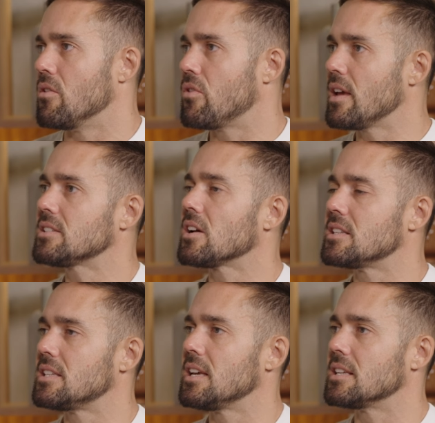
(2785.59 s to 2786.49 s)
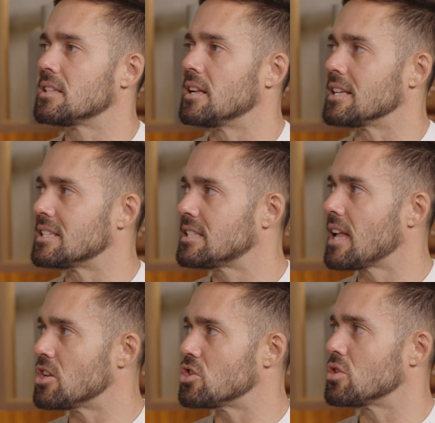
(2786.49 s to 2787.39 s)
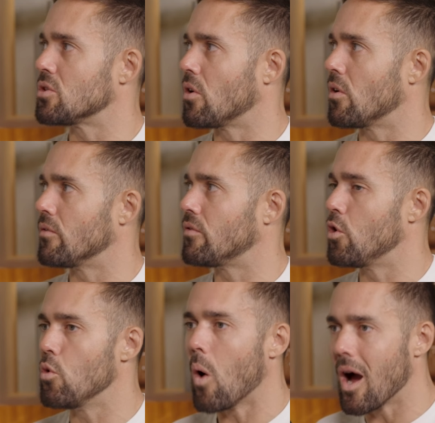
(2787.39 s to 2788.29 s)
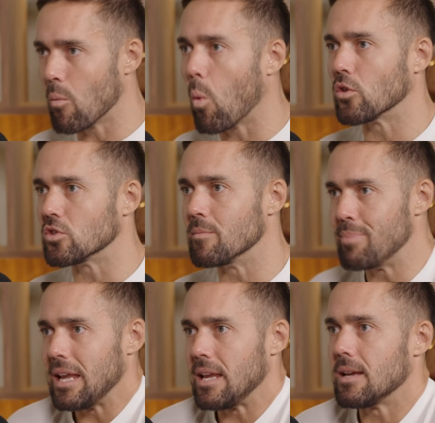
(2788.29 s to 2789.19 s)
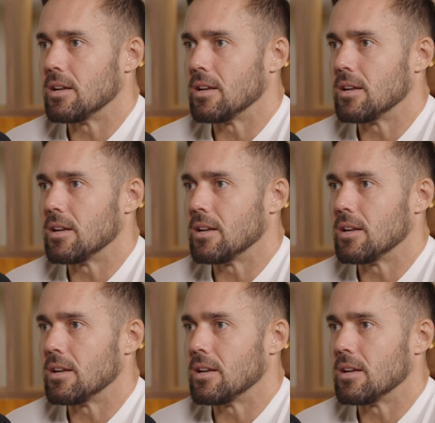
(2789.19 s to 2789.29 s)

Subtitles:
This I see as an extension of who I want to be